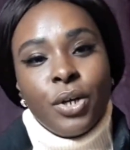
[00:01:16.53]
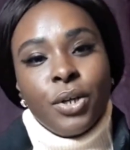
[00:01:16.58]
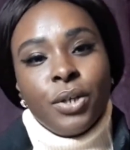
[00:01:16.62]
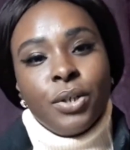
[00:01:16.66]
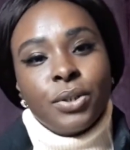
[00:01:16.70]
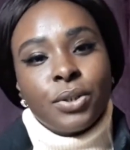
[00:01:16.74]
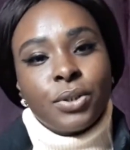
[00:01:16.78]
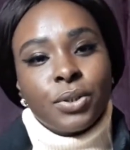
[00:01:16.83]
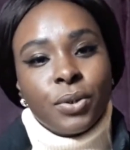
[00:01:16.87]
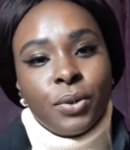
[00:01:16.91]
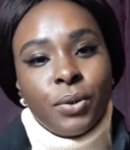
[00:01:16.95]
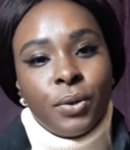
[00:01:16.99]

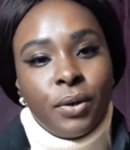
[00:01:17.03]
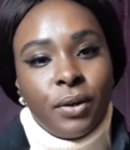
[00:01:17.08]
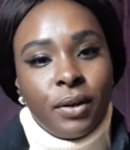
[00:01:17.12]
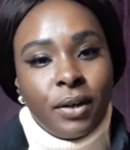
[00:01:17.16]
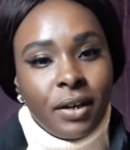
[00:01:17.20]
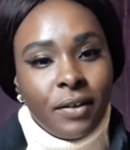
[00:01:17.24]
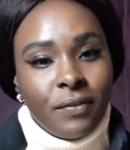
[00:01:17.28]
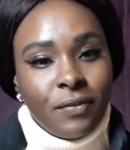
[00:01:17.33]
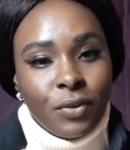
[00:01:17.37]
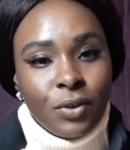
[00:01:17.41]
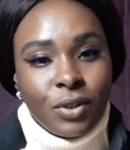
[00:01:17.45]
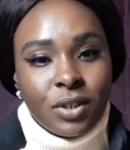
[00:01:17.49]
So
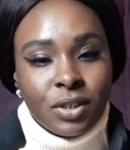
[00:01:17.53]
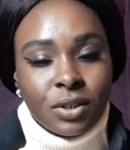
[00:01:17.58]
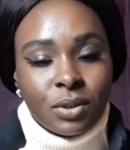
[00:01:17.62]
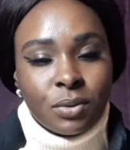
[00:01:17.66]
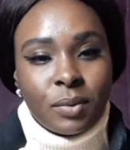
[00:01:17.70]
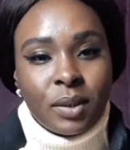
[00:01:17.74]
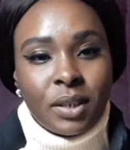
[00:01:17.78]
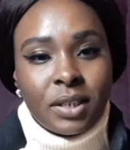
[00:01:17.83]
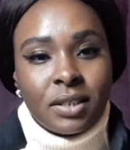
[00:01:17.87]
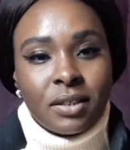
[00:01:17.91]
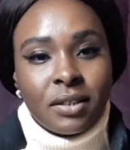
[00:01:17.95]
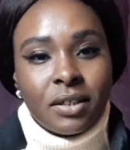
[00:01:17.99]
if you just
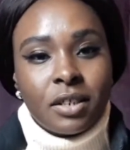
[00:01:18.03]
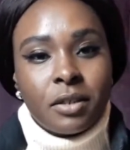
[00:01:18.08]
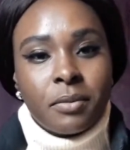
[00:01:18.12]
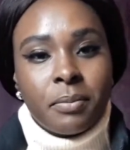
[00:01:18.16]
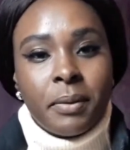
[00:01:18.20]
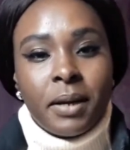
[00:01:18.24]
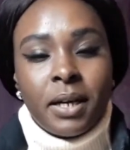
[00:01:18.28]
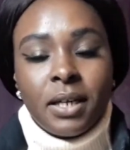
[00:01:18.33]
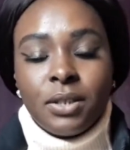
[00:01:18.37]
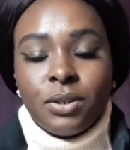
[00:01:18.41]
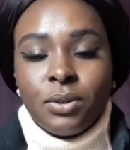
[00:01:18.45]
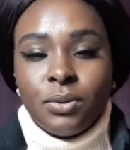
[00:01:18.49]
watch this
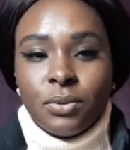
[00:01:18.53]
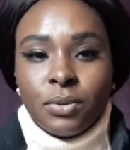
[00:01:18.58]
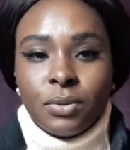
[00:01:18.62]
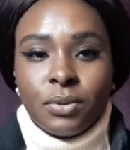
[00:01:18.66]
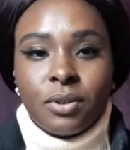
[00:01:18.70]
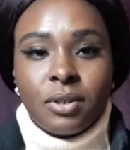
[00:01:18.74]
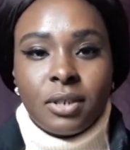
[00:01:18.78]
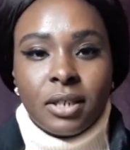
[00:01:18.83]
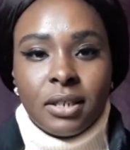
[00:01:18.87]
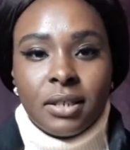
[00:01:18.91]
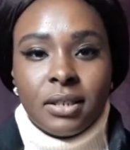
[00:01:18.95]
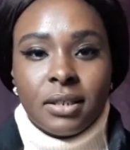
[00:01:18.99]
part, you will
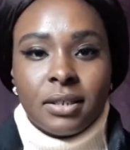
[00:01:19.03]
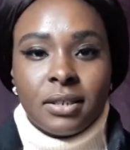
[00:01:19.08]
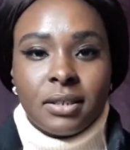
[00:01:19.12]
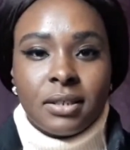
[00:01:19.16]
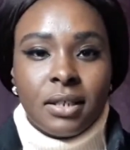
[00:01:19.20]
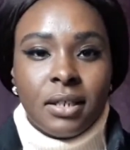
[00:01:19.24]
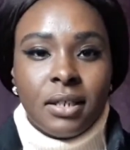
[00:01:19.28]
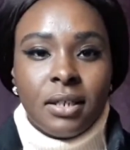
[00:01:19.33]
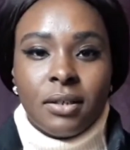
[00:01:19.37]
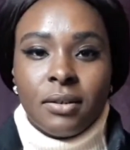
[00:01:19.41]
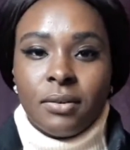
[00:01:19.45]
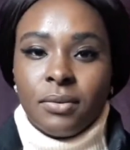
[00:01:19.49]
not
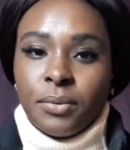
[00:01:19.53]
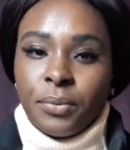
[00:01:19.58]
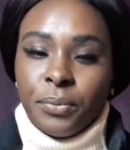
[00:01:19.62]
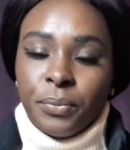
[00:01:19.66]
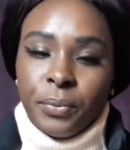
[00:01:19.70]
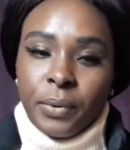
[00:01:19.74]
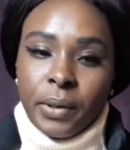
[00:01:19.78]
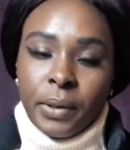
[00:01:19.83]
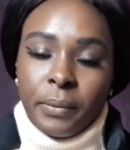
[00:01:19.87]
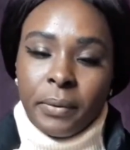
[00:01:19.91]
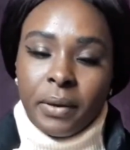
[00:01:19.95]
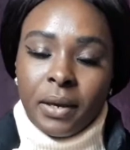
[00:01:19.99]
understand
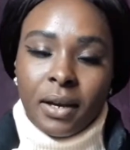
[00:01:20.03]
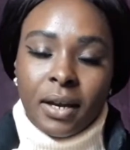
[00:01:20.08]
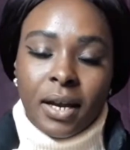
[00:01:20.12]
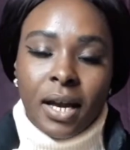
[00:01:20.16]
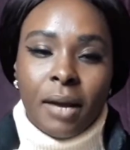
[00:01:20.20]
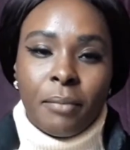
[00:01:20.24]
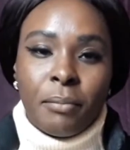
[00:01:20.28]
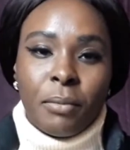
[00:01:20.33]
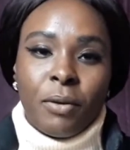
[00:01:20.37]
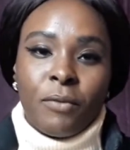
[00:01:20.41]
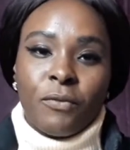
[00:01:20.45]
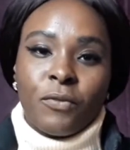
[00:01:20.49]
where we are
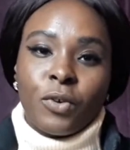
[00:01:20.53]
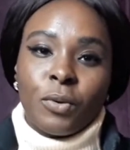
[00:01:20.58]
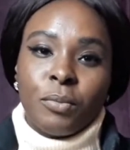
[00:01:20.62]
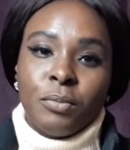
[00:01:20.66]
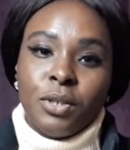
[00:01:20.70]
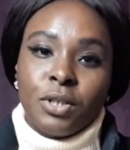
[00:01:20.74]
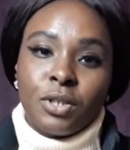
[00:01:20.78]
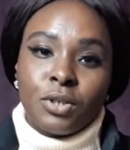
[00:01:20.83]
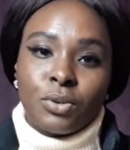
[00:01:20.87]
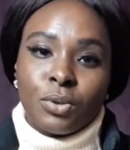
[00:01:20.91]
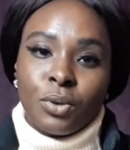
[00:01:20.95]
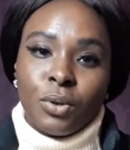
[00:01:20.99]
coming from
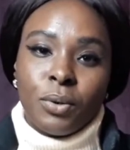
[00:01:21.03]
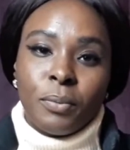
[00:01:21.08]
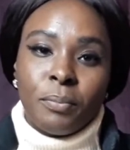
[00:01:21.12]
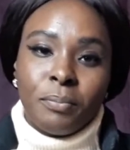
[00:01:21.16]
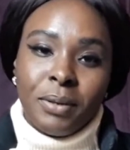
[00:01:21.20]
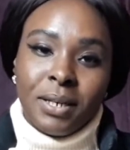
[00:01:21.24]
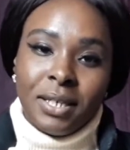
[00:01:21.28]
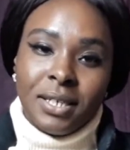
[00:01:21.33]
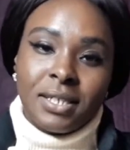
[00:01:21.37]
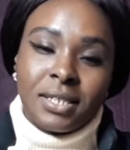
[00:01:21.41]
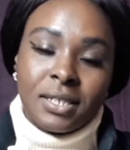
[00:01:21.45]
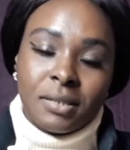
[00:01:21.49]
it. So
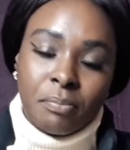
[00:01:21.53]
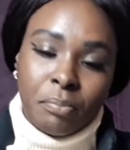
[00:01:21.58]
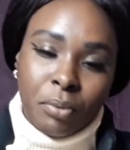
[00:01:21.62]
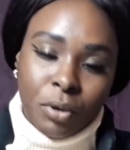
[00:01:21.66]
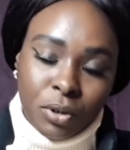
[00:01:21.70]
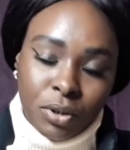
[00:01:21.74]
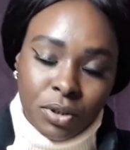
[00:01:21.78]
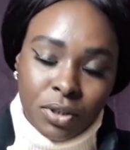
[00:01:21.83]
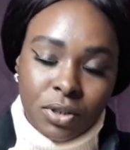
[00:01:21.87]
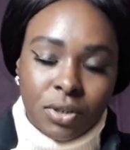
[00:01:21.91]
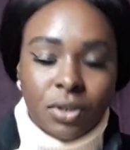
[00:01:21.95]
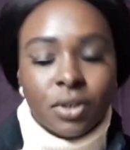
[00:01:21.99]
please
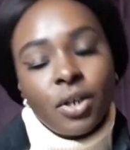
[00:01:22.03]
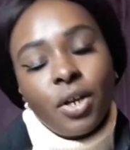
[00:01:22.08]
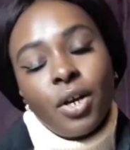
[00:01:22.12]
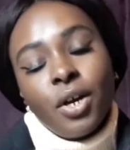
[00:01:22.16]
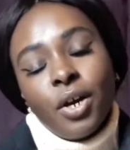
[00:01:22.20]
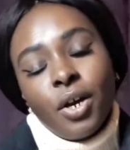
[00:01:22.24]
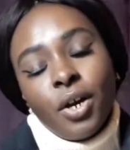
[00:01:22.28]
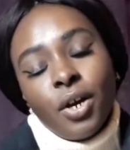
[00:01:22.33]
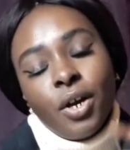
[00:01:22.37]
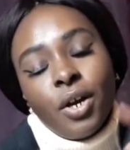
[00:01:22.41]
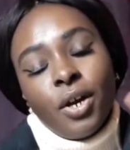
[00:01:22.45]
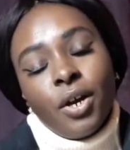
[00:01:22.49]
pause,
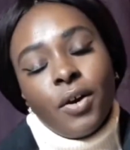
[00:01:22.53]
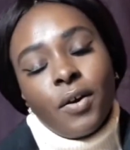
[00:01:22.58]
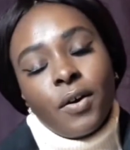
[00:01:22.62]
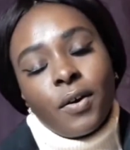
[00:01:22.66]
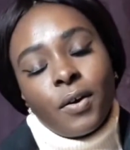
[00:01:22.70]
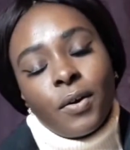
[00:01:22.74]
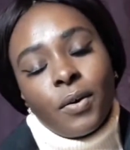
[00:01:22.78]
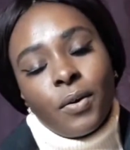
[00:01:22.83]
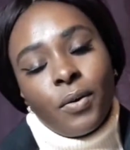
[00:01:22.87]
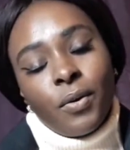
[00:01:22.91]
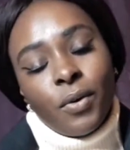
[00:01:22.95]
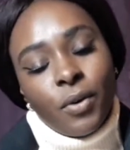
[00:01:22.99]

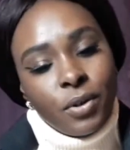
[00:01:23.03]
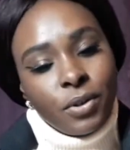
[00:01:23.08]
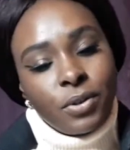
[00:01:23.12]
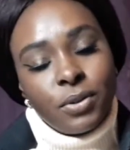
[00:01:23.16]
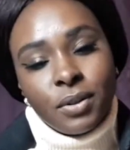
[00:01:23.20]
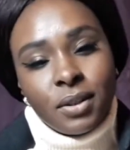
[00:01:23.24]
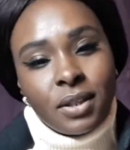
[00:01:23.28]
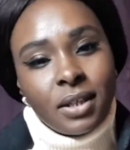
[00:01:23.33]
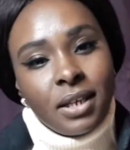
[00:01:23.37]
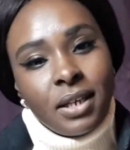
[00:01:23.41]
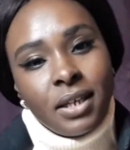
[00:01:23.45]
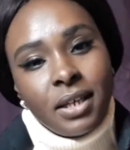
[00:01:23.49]
go to
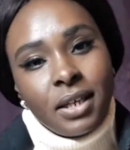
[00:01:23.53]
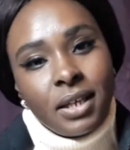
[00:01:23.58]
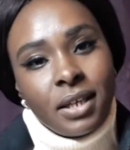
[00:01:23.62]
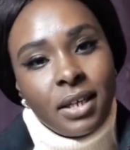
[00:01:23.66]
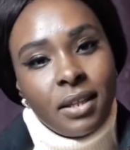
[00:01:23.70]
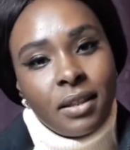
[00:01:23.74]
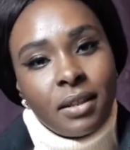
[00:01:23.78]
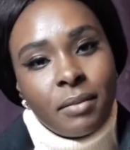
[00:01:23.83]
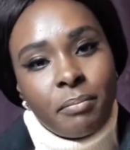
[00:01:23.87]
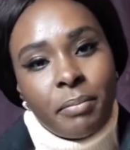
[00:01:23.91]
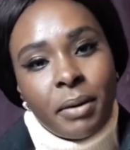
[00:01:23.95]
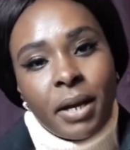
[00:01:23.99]
the link
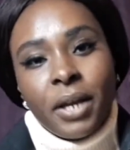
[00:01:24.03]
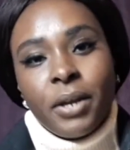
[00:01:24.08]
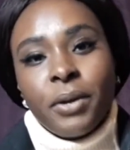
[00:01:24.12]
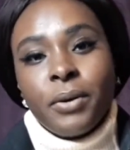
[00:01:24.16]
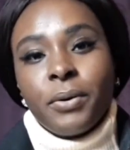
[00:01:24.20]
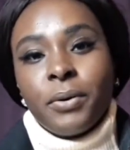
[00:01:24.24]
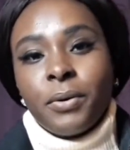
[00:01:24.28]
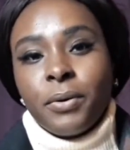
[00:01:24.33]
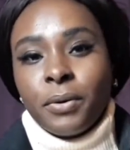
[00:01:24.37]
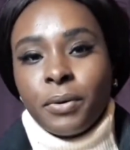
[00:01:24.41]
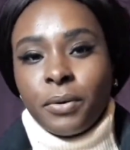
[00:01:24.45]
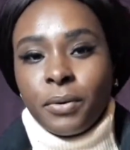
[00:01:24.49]
in the bio,
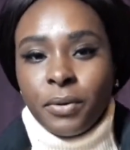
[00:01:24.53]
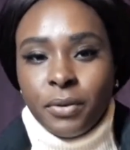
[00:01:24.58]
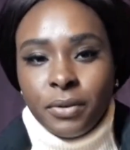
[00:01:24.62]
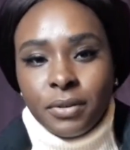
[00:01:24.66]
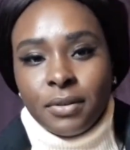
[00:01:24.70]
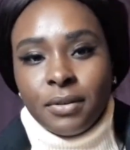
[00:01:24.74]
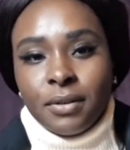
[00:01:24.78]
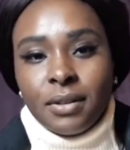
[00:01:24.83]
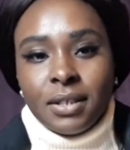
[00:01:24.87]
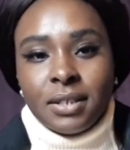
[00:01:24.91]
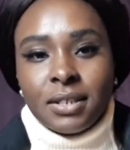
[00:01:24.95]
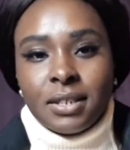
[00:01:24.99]
or go
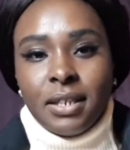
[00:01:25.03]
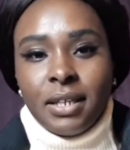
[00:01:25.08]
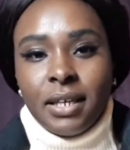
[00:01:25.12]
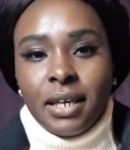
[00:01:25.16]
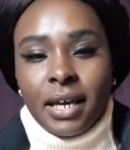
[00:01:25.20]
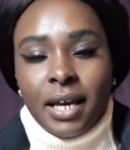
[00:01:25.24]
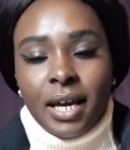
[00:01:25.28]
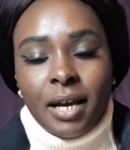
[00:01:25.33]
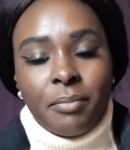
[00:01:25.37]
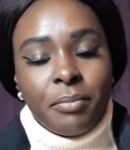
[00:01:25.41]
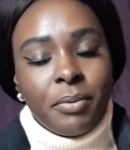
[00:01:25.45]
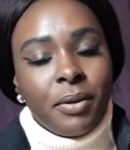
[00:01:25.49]
to this
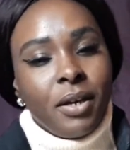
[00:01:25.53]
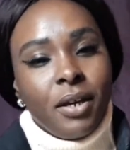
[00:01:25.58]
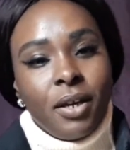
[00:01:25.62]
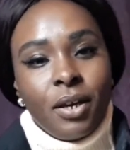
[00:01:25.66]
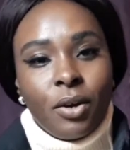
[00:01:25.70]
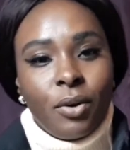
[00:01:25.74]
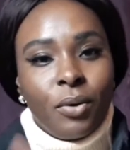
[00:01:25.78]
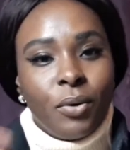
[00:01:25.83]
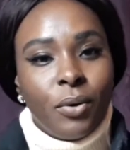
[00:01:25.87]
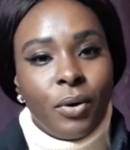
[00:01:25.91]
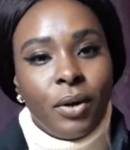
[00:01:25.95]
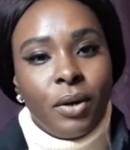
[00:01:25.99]
link up here,
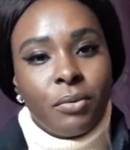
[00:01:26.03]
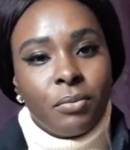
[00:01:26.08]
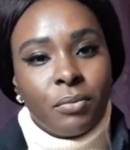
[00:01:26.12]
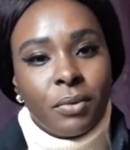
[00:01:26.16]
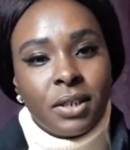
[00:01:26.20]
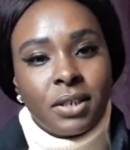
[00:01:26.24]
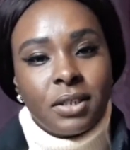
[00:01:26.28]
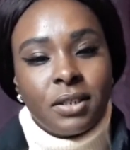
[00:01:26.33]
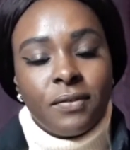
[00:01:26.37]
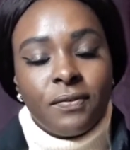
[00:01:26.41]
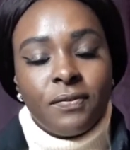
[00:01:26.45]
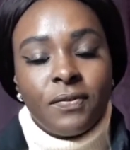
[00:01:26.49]
go and
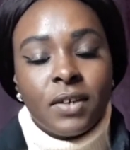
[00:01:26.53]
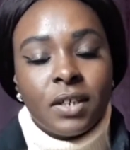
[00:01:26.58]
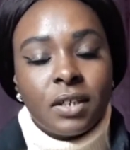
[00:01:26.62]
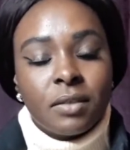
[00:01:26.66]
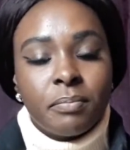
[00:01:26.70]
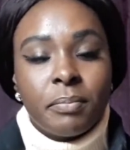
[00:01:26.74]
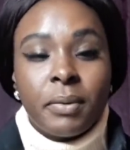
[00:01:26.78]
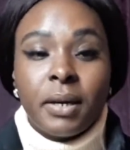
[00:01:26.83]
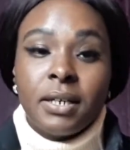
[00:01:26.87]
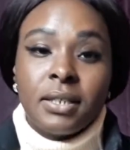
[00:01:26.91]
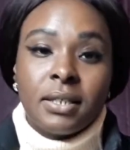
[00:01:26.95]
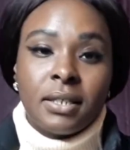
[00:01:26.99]
watch the first
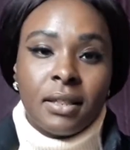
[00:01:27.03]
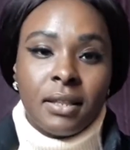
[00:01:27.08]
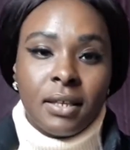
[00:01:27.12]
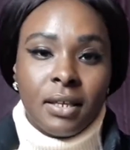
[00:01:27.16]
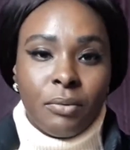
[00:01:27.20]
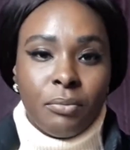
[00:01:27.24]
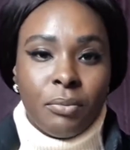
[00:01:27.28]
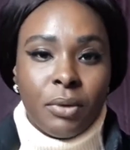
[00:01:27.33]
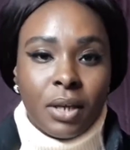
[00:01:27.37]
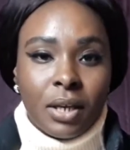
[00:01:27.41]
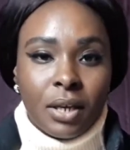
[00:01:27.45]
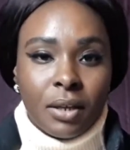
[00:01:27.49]
part,
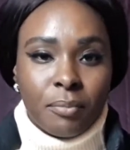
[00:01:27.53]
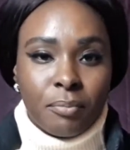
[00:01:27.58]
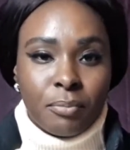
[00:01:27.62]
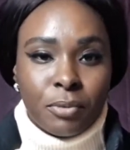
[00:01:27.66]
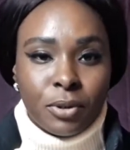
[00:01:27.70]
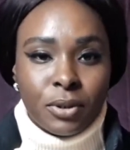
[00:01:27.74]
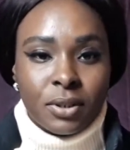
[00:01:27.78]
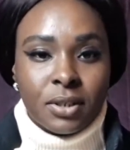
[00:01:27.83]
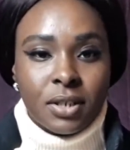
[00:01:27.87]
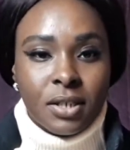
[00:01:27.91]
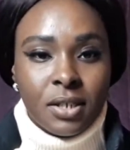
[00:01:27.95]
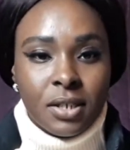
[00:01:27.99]
then we can
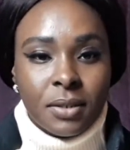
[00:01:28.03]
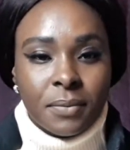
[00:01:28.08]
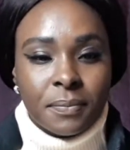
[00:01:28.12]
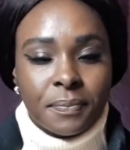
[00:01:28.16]
proceed.